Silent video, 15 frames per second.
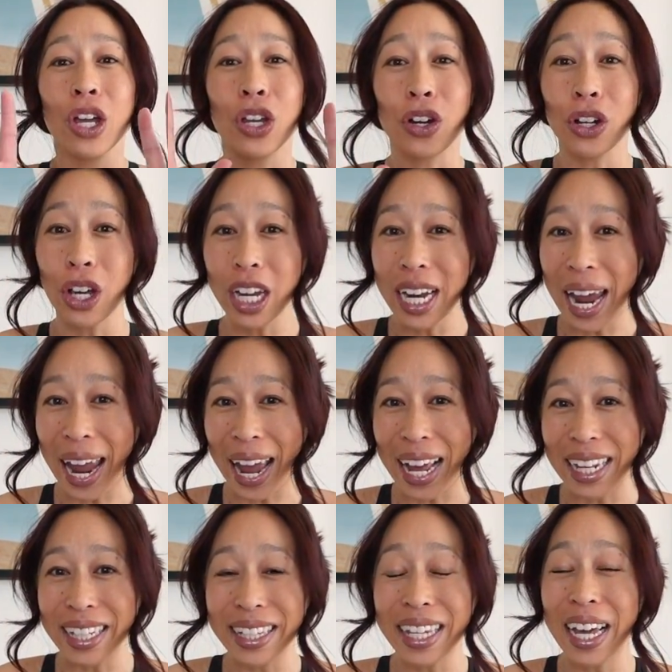you're in good
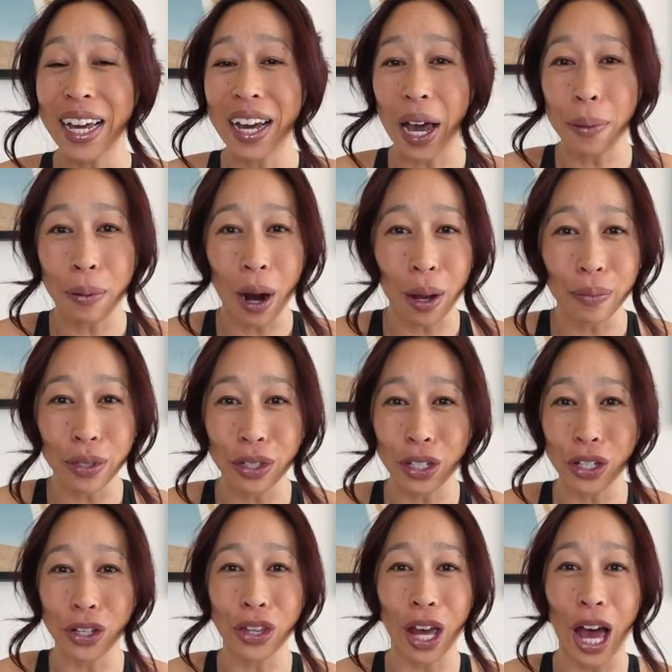hands. I promise
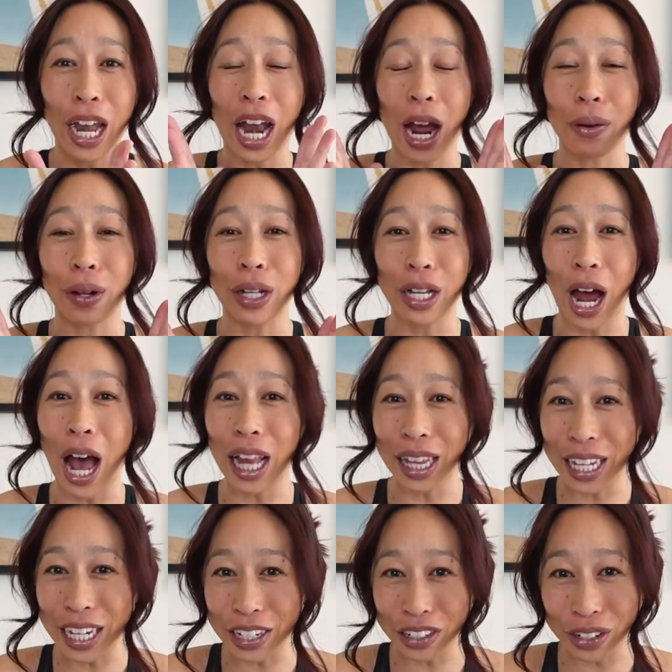you that I will not
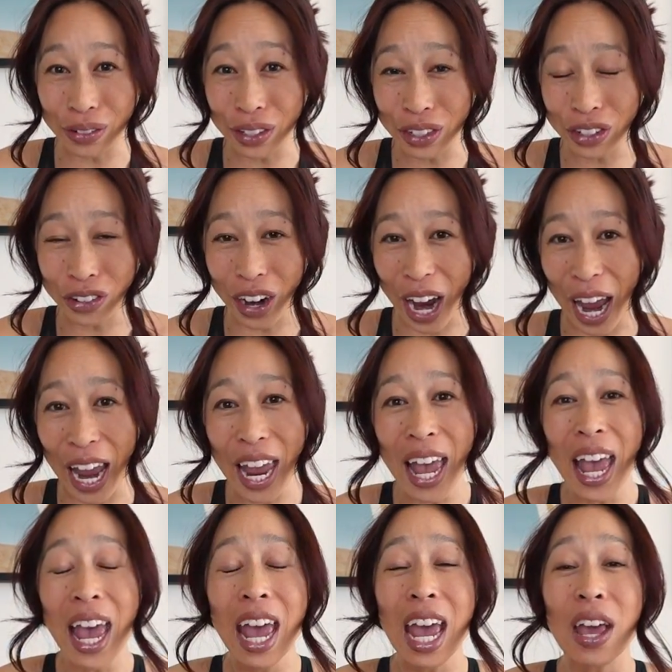lead you astray.
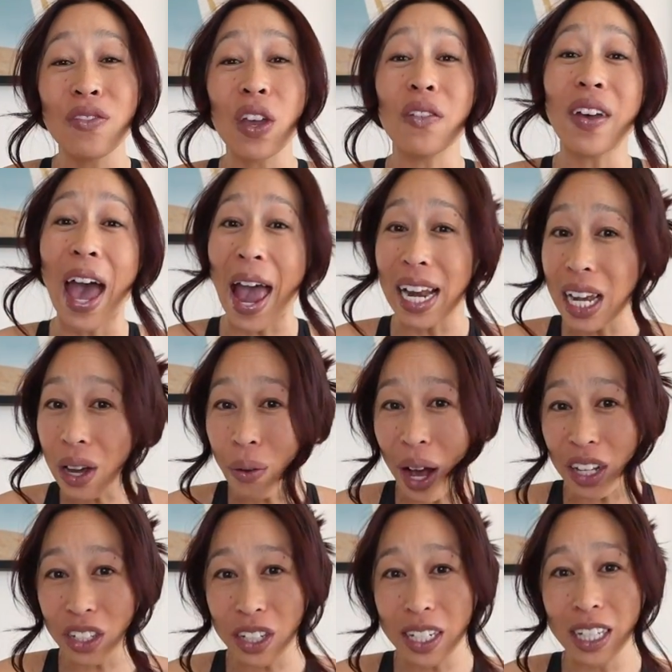If you have any
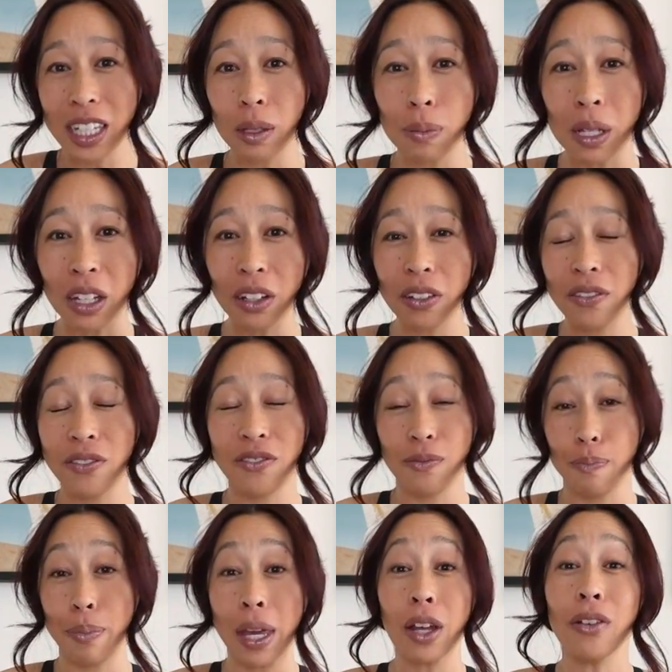questions, feel
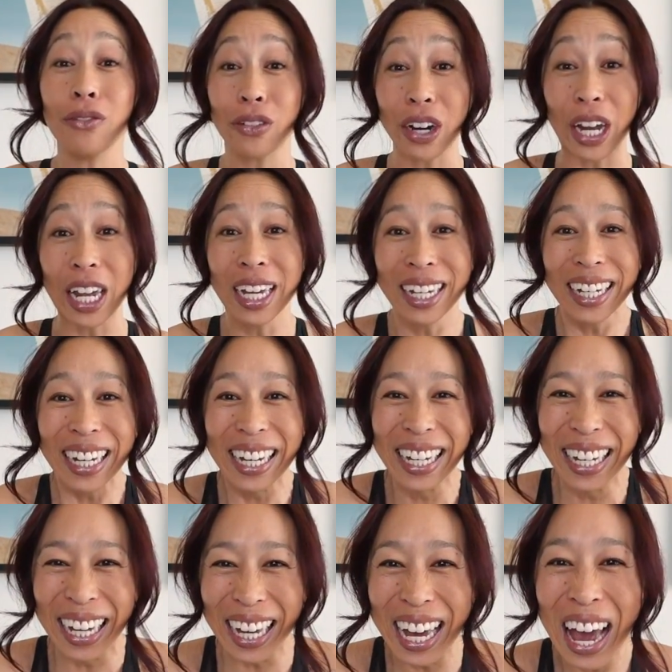free.
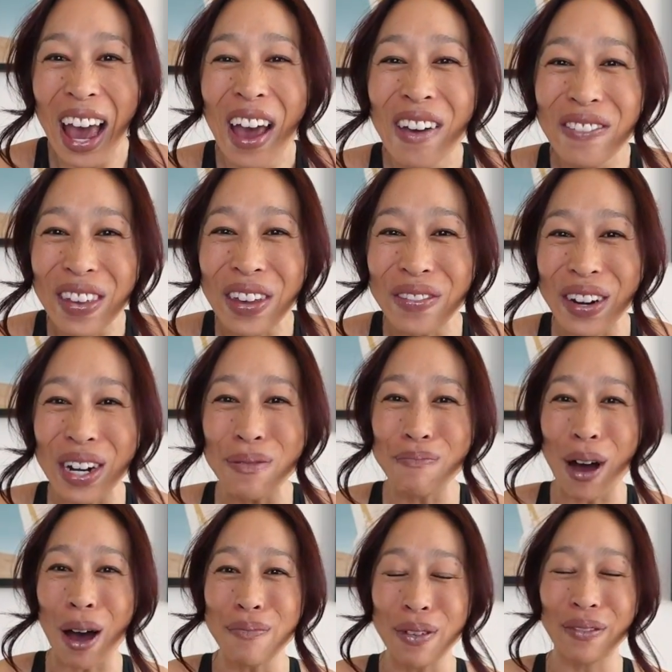Feel free to
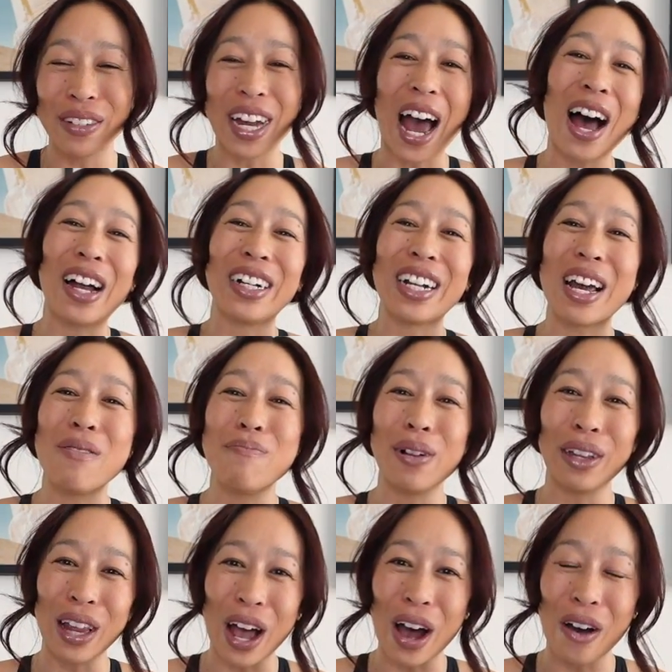pop them down
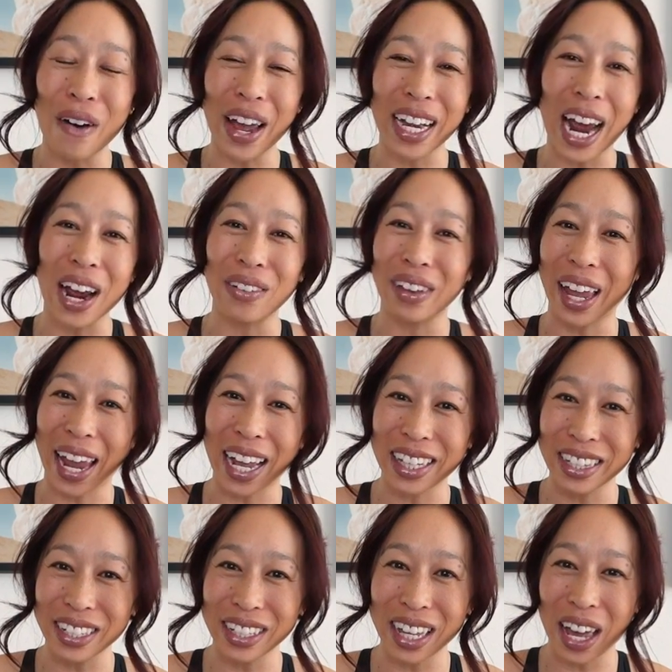below and I will
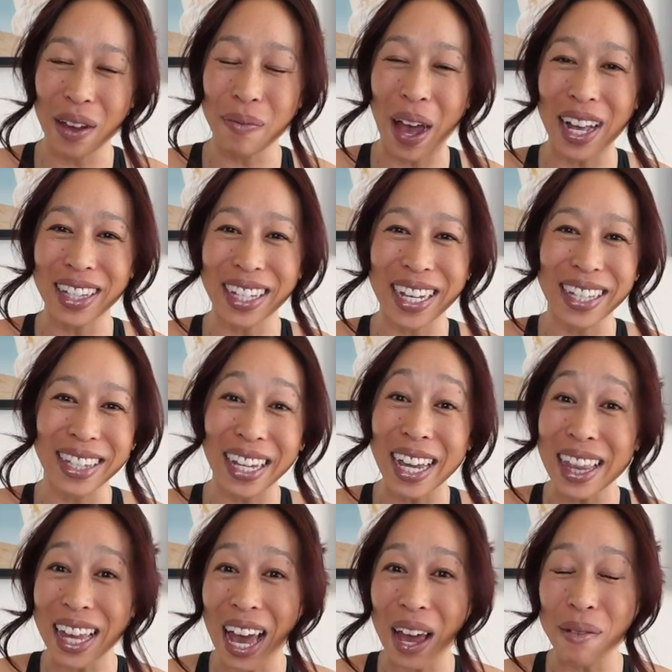answer them as I see
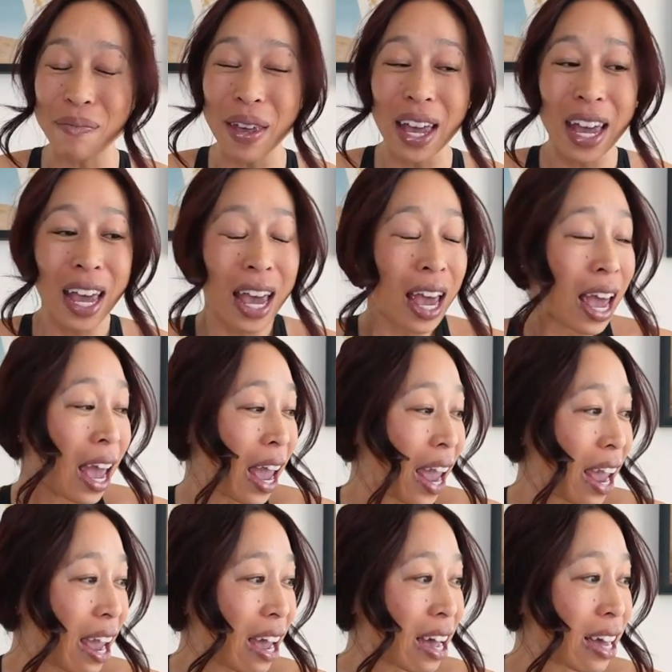them.
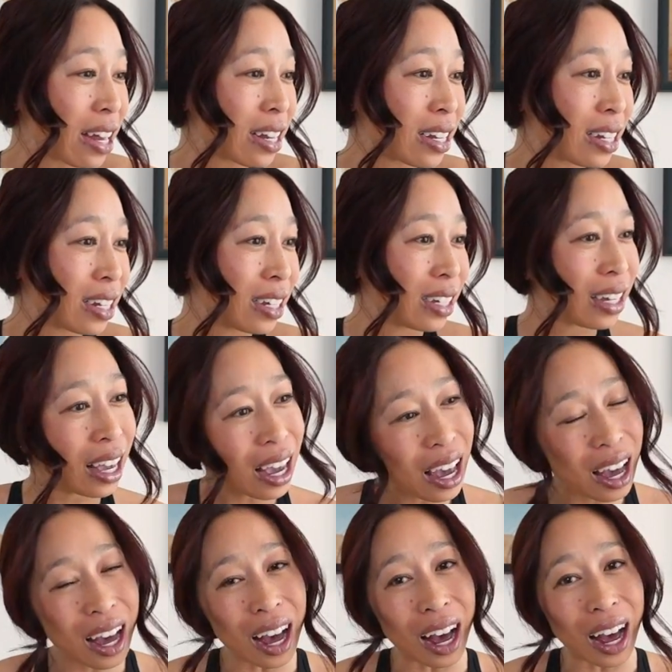And
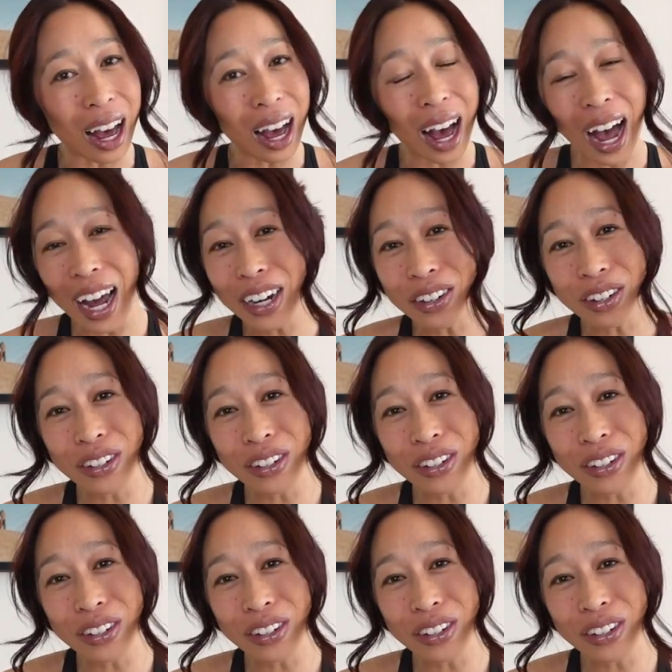yeah, I